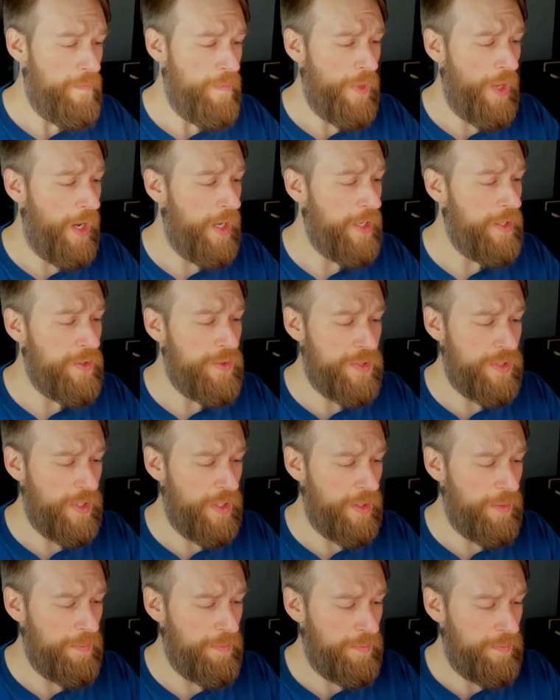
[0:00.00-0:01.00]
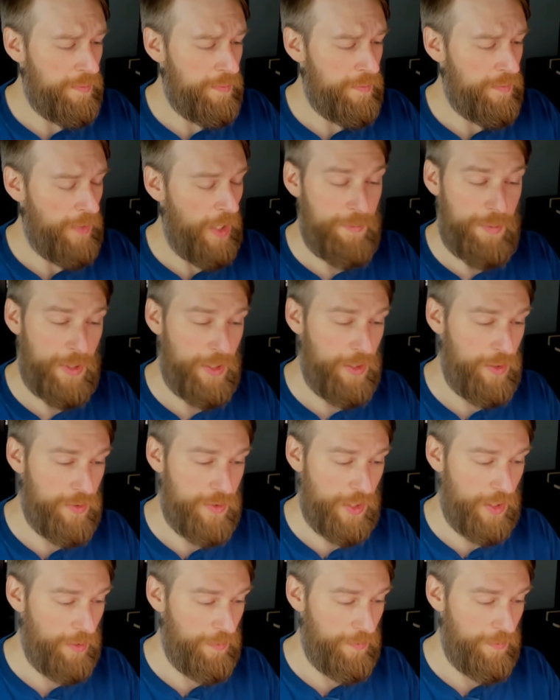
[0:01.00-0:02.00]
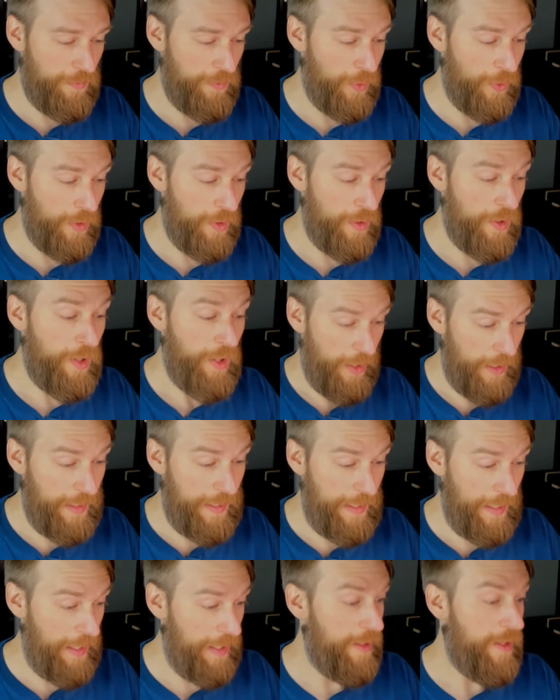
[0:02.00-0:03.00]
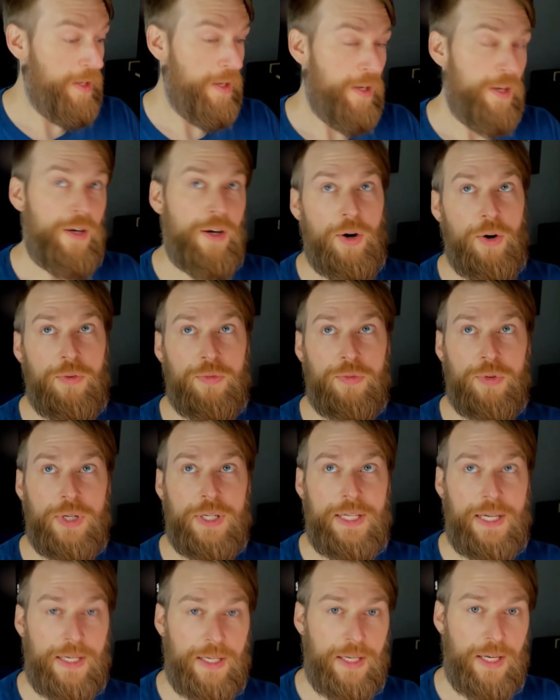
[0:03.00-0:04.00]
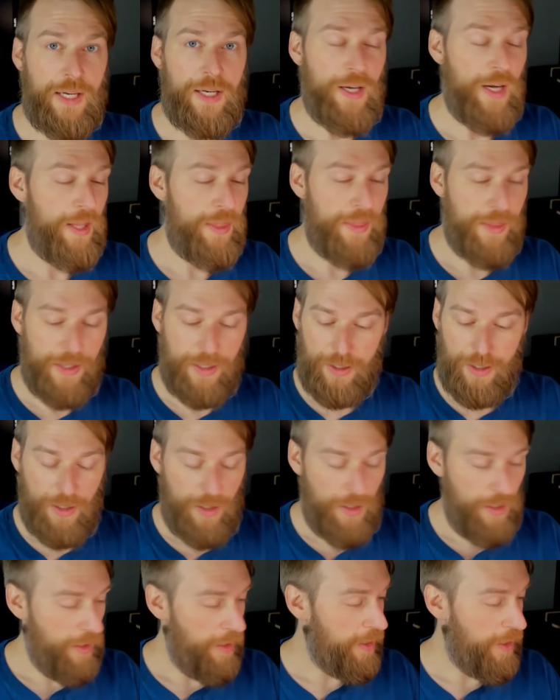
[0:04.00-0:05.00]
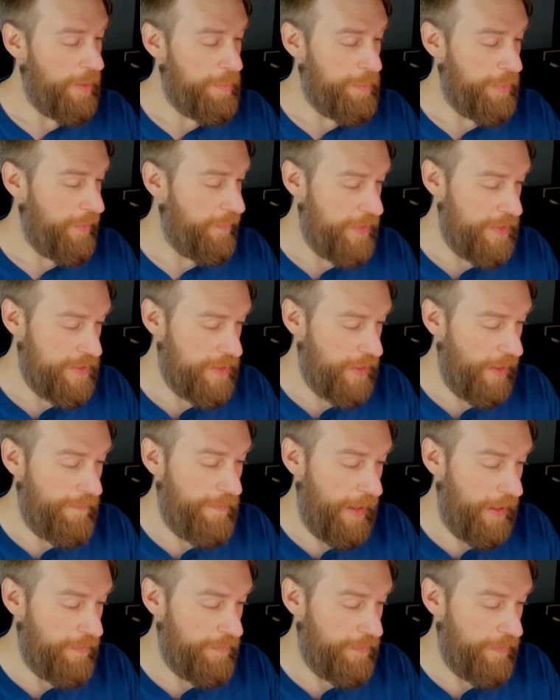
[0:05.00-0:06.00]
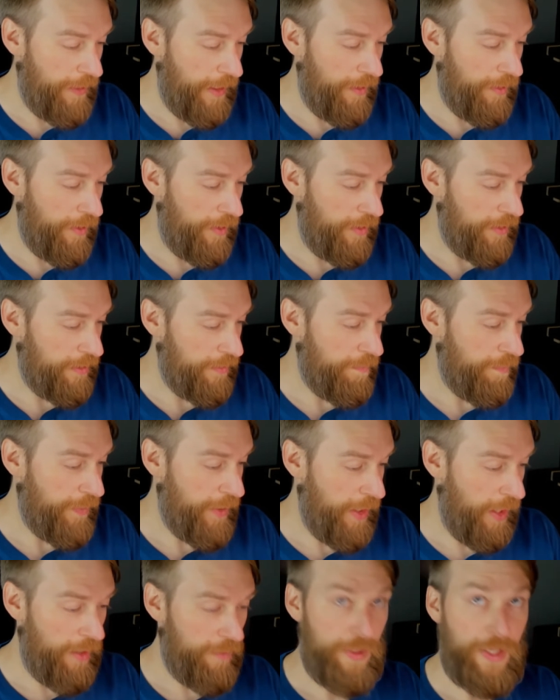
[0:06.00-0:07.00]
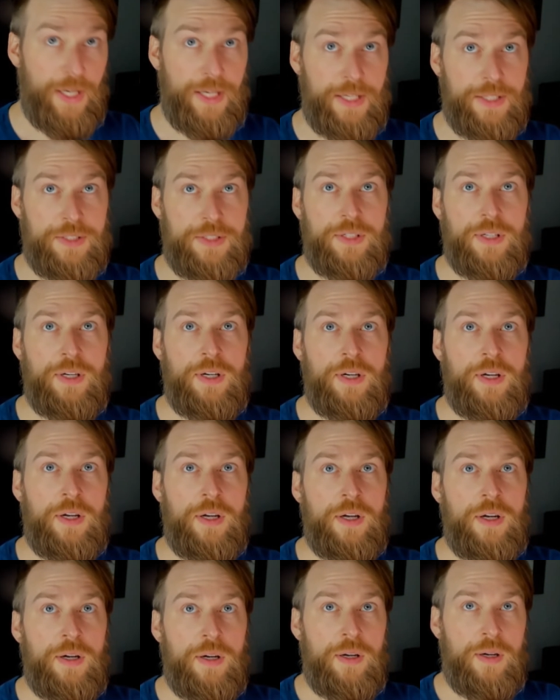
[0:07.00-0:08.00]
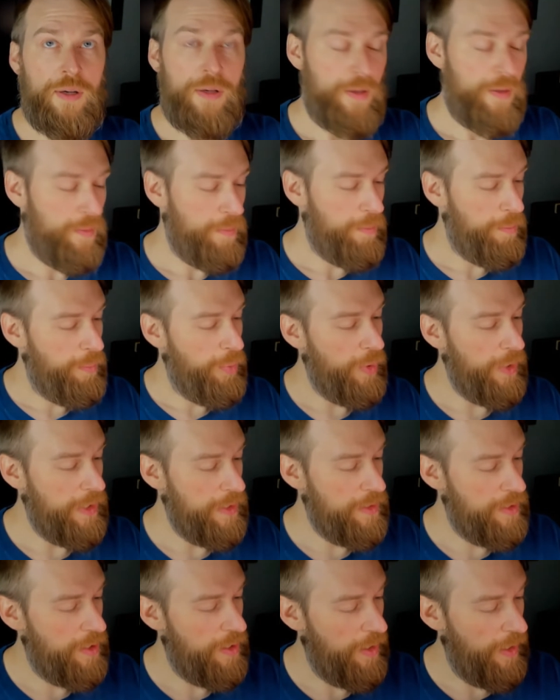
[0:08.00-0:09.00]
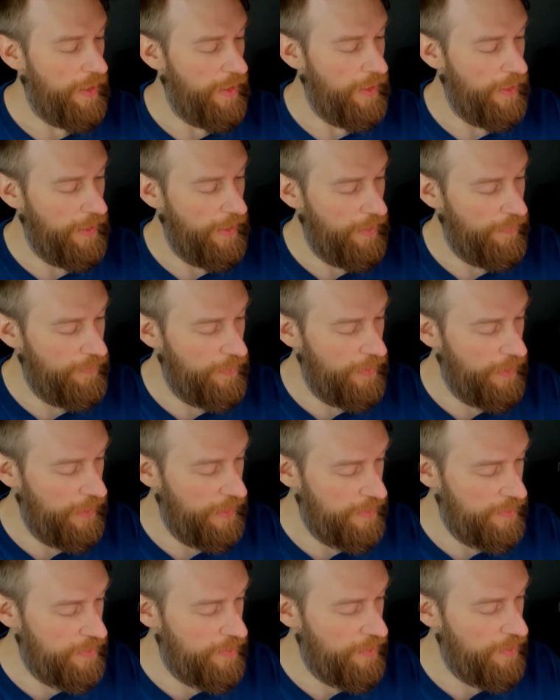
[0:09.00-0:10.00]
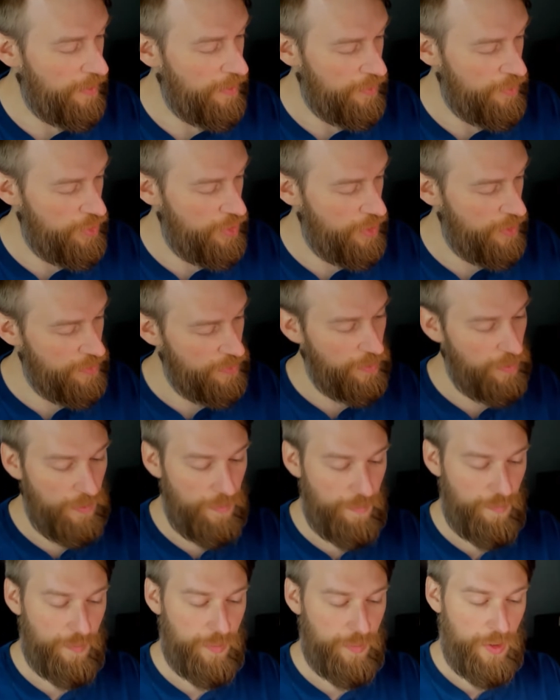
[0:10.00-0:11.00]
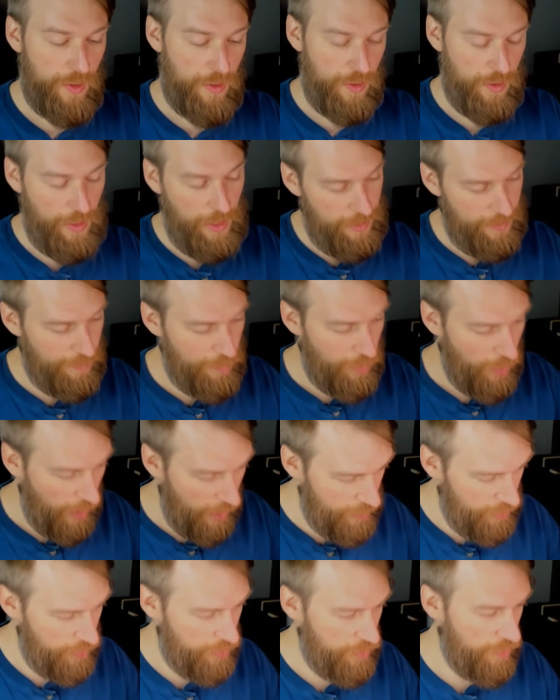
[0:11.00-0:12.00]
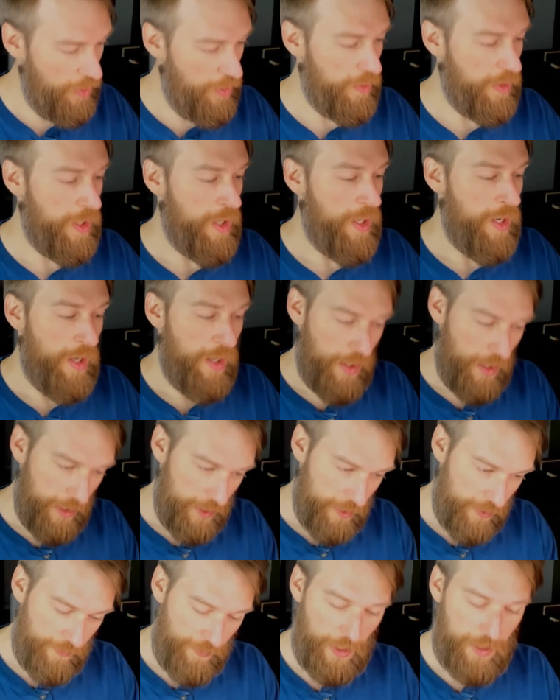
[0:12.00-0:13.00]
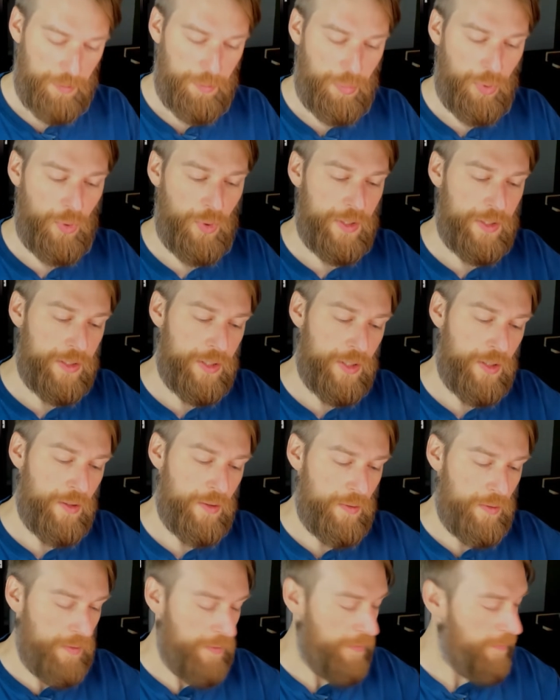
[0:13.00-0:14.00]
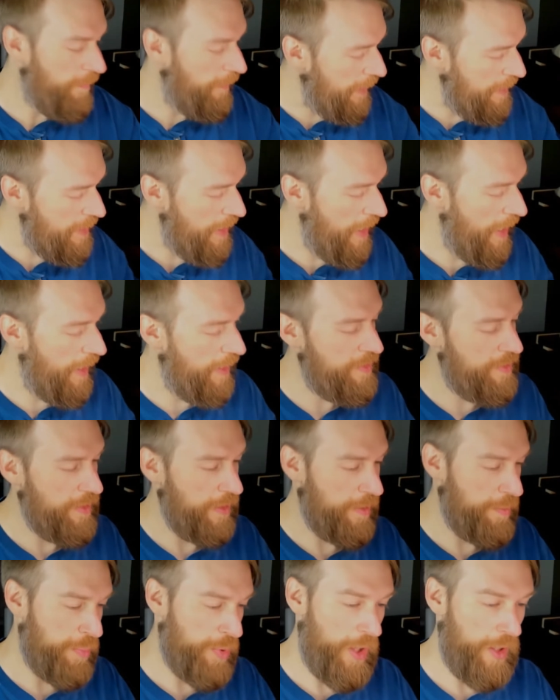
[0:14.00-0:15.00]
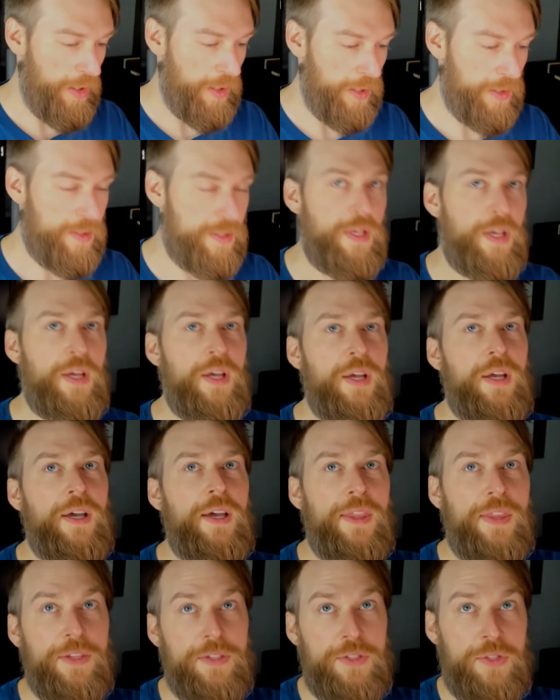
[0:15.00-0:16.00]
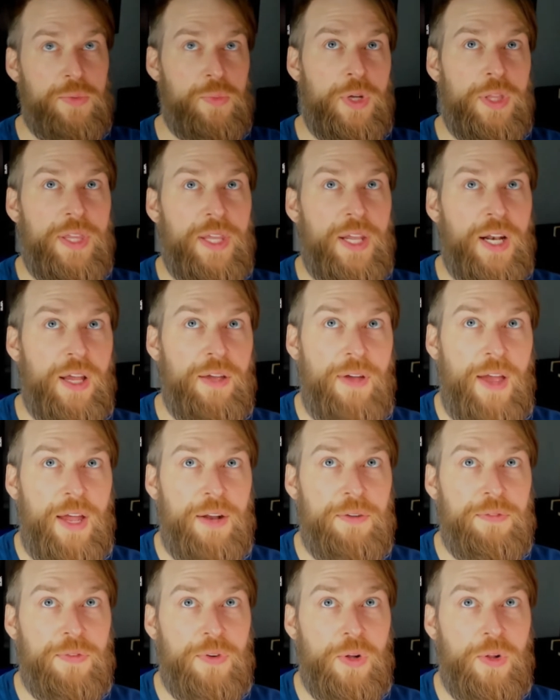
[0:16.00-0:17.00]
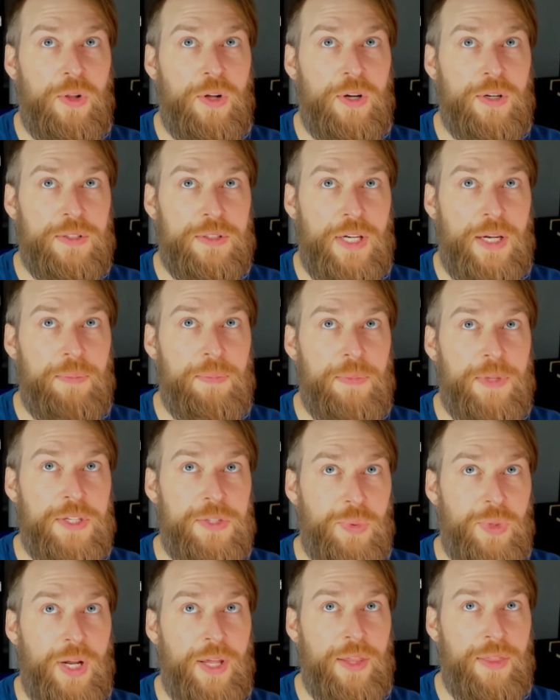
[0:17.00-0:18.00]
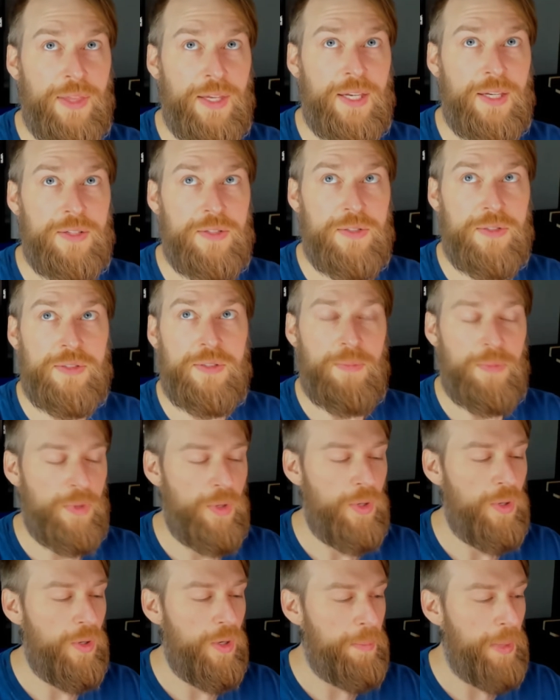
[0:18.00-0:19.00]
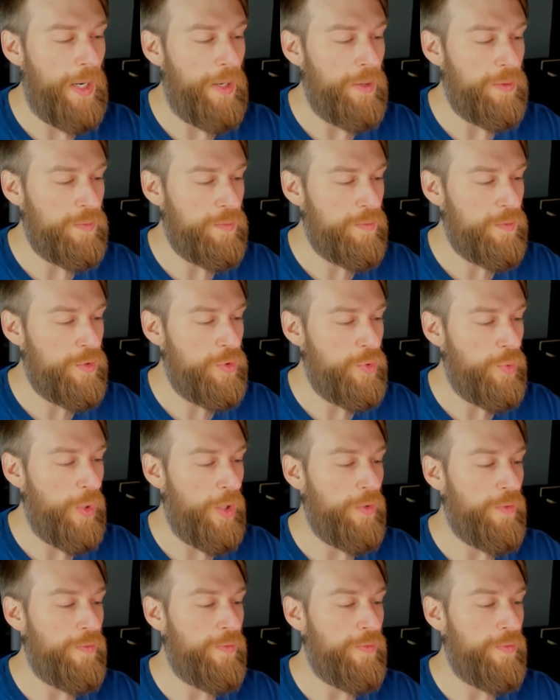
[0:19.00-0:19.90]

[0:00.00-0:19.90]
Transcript: I use them, I've been using them for, again, over a decade. I think a couple of these I've had for that long. They have a nice point and they have a nice chisel, nice broad stroke, nice fine point. Fantastic products. This is one that I've had for a long time. This one I think is about 12,